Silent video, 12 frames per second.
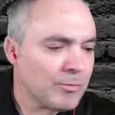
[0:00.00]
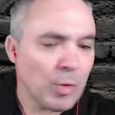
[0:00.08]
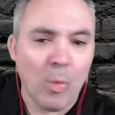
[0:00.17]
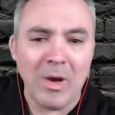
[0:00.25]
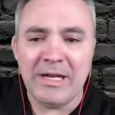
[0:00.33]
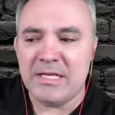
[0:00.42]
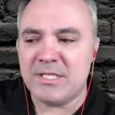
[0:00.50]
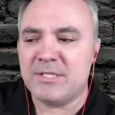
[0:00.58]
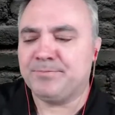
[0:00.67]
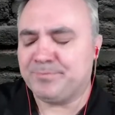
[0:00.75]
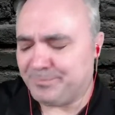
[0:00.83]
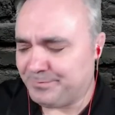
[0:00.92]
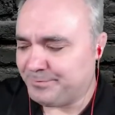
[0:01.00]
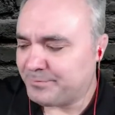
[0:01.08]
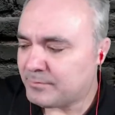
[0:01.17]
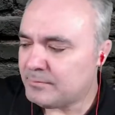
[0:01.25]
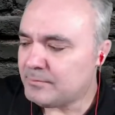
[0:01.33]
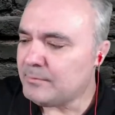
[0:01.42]
One is,
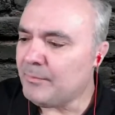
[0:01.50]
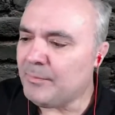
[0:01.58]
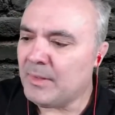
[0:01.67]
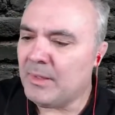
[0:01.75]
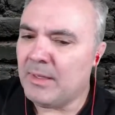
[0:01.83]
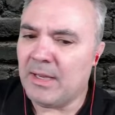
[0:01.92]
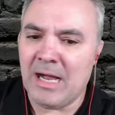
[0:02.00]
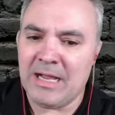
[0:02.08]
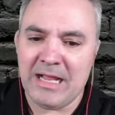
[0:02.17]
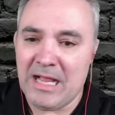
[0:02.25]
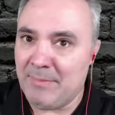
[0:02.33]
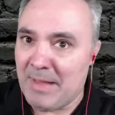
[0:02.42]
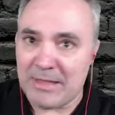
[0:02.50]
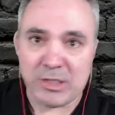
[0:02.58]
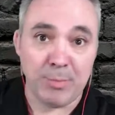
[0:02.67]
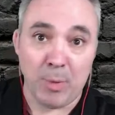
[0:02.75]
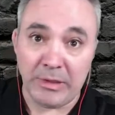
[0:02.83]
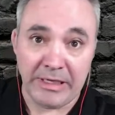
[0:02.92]
again, I'm not
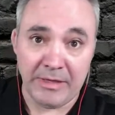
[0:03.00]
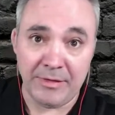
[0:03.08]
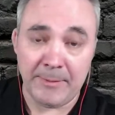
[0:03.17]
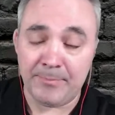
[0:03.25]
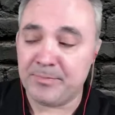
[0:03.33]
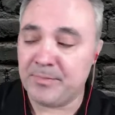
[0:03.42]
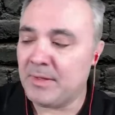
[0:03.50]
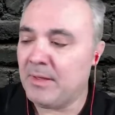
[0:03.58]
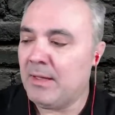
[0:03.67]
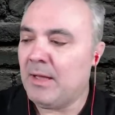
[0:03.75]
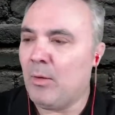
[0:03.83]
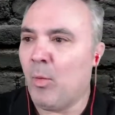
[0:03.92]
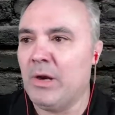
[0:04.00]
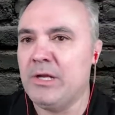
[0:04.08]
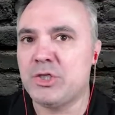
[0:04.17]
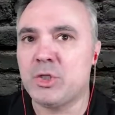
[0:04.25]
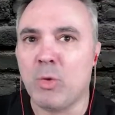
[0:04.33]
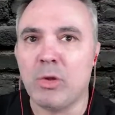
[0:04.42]
spoiling anything. One
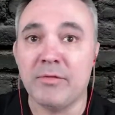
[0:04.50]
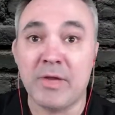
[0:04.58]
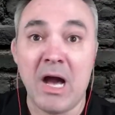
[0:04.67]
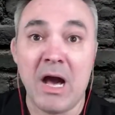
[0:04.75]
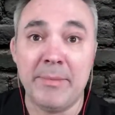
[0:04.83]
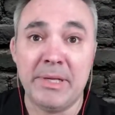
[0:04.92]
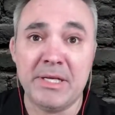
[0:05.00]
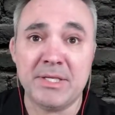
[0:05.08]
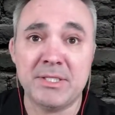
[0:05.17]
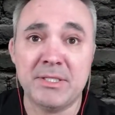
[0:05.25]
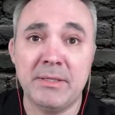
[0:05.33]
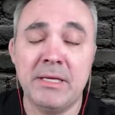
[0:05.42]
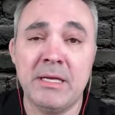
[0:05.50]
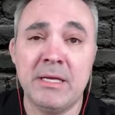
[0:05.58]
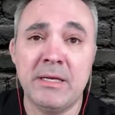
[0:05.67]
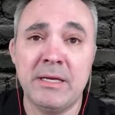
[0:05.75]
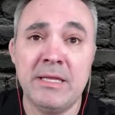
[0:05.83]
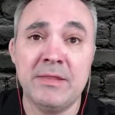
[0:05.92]
is the role of communists
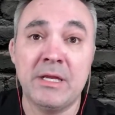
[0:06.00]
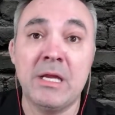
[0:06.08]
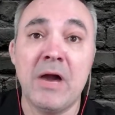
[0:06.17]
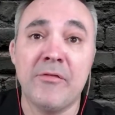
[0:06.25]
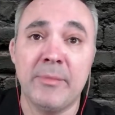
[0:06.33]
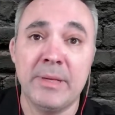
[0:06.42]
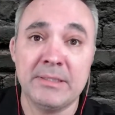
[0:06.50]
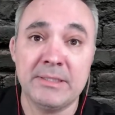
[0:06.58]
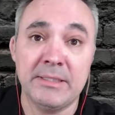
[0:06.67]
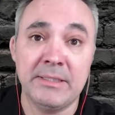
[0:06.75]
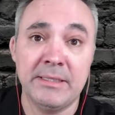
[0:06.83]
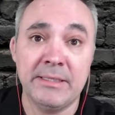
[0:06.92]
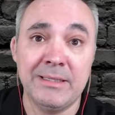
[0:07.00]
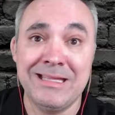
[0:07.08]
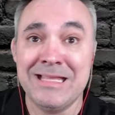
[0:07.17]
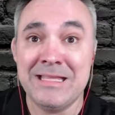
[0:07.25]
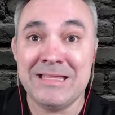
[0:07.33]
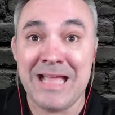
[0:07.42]
in the government
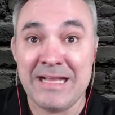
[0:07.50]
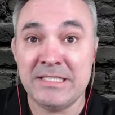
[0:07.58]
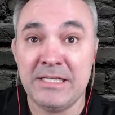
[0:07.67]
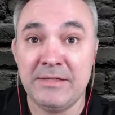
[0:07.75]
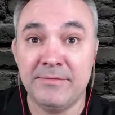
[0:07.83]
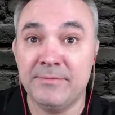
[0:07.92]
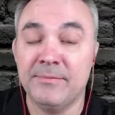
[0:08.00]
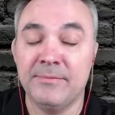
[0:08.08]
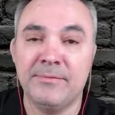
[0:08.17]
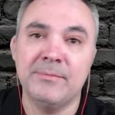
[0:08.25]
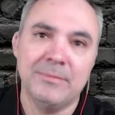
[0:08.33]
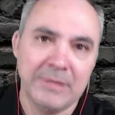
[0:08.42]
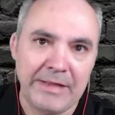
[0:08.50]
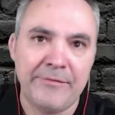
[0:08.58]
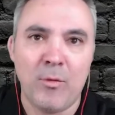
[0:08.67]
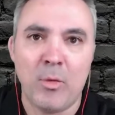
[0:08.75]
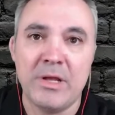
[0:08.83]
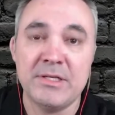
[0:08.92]
in the late
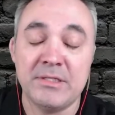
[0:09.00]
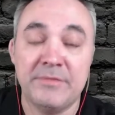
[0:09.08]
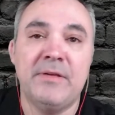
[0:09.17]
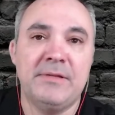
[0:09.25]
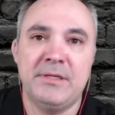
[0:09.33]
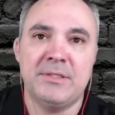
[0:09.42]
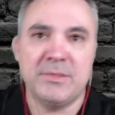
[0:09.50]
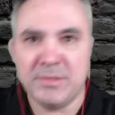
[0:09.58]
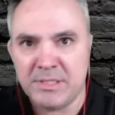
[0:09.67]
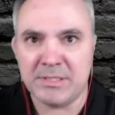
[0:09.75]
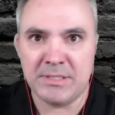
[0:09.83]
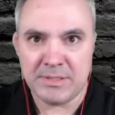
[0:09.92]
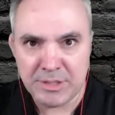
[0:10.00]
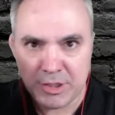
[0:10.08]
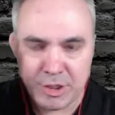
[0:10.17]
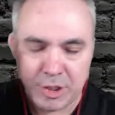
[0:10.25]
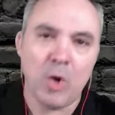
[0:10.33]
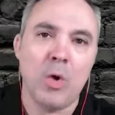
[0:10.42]
40s and 50s, 60s. This
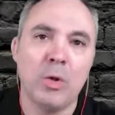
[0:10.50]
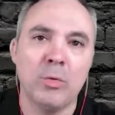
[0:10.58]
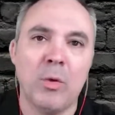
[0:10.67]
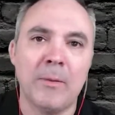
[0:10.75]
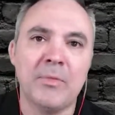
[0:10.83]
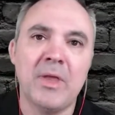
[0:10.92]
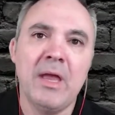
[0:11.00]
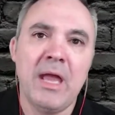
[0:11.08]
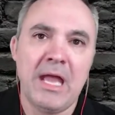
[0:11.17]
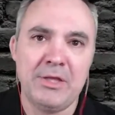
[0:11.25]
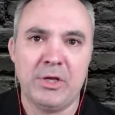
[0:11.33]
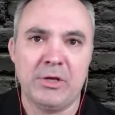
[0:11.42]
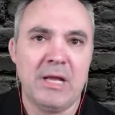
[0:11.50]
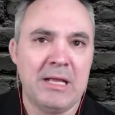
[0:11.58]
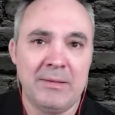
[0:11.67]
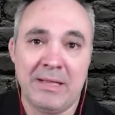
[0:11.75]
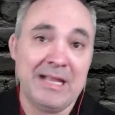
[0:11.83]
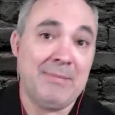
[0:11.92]
is the Cold War, and
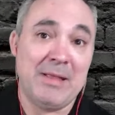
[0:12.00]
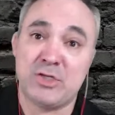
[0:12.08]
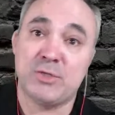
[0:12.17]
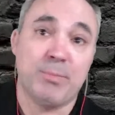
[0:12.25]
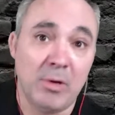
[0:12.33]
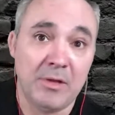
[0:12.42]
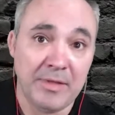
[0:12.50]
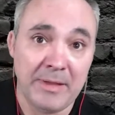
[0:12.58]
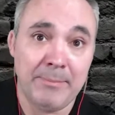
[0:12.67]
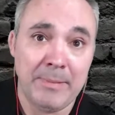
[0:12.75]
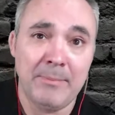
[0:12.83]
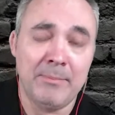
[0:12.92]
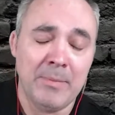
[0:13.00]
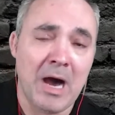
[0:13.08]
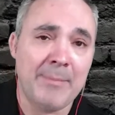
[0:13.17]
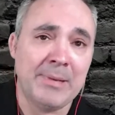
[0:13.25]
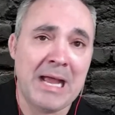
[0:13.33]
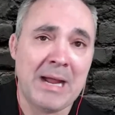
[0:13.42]
and again, I'm not spoiling anything.
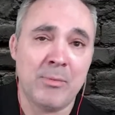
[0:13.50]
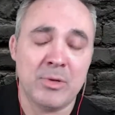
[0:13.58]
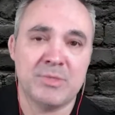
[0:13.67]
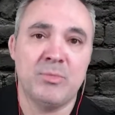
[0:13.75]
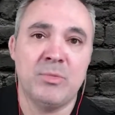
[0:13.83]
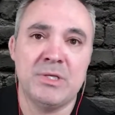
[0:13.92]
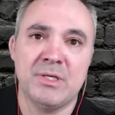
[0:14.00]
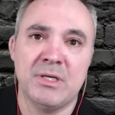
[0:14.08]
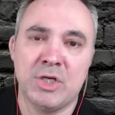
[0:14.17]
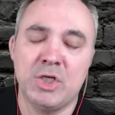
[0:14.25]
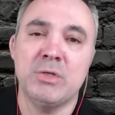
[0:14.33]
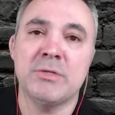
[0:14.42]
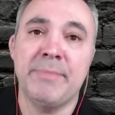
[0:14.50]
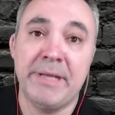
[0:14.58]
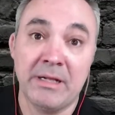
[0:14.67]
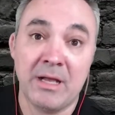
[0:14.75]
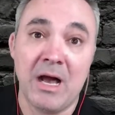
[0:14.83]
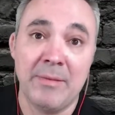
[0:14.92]
Oppenheimer was accused of
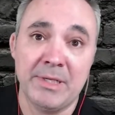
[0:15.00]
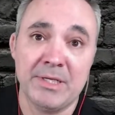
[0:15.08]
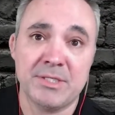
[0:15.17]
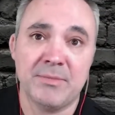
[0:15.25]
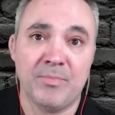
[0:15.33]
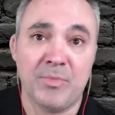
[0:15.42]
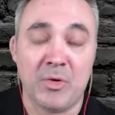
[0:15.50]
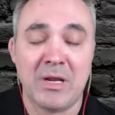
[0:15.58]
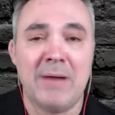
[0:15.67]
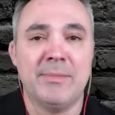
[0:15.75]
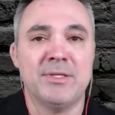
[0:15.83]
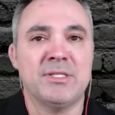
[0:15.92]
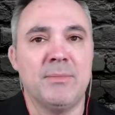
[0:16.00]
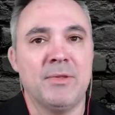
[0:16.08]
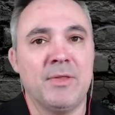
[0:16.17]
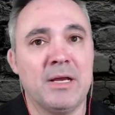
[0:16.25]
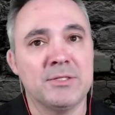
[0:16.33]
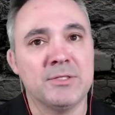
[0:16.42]
being a communist or communist
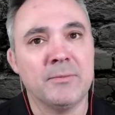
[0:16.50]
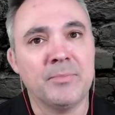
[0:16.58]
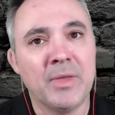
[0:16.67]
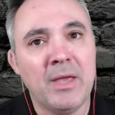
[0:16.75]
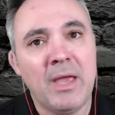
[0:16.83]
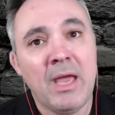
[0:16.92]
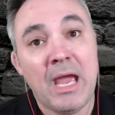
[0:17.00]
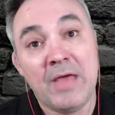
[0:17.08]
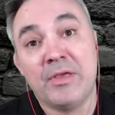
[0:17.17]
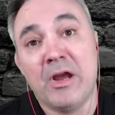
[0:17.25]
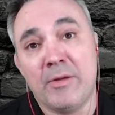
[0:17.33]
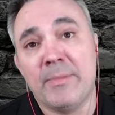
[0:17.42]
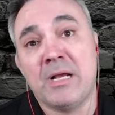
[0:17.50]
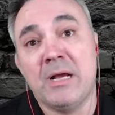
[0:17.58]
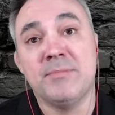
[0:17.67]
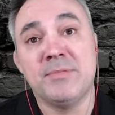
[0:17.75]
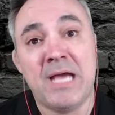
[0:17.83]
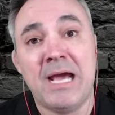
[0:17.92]
sympathizer, and the government
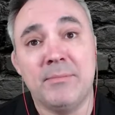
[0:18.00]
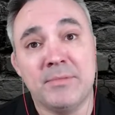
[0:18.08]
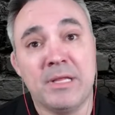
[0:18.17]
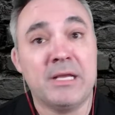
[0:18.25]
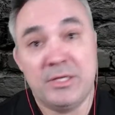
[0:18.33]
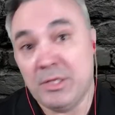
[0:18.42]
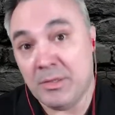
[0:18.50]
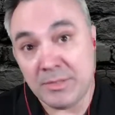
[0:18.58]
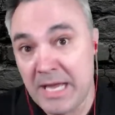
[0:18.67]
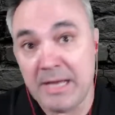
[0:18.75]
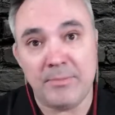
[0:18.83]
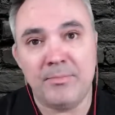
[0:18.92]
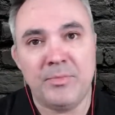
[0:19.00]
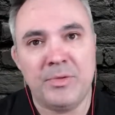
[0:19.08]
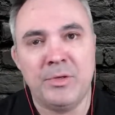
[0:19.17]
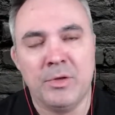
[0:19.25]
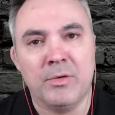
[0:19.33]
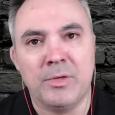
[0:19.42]
comes at him like, hey,
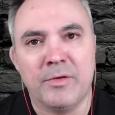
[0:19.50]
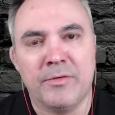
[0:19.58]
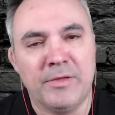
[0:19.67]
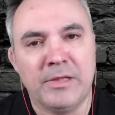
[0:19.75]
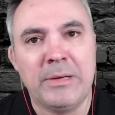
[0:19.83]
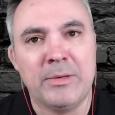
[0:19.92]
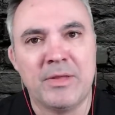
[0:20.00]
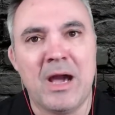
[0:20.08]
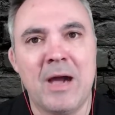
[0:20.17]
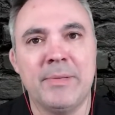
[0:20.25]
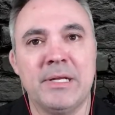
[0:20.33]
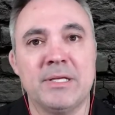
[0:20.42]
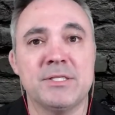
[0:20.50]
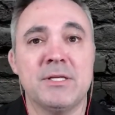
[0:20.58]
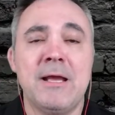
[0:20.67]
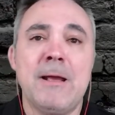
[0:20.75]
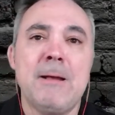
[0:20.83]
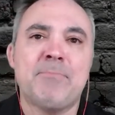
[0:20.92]
you're affiliated with communists.
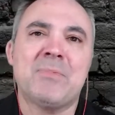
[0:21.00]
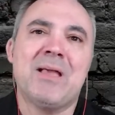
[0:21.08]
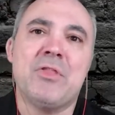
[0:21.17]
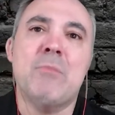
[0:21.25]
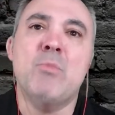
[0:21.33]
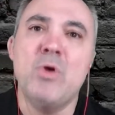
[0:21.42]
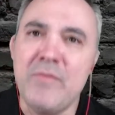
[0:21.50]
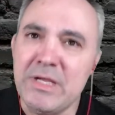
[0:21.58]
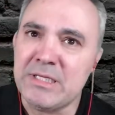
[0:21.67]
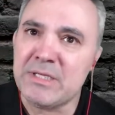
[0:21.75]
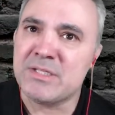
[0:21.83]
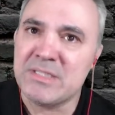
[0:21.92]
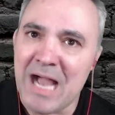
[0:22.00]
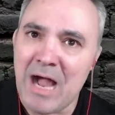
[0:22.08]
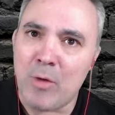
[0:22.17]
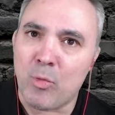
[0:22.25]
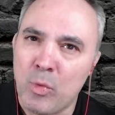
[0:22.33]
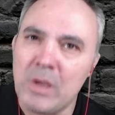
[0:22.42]
The movie does
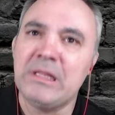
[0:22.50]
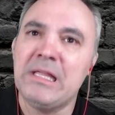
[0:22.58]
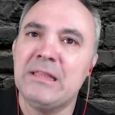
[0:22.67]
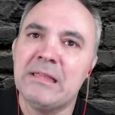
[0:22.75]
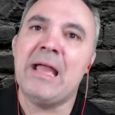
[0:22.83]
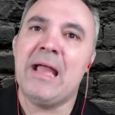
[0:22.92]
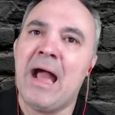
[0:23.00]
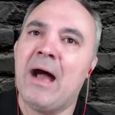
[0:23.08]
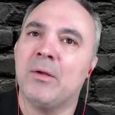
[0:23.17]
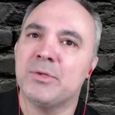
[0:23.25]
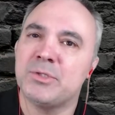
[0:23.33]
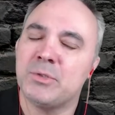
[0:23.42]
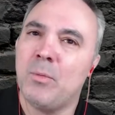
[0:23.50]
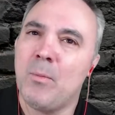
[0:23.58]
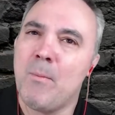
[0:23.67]
not really lay out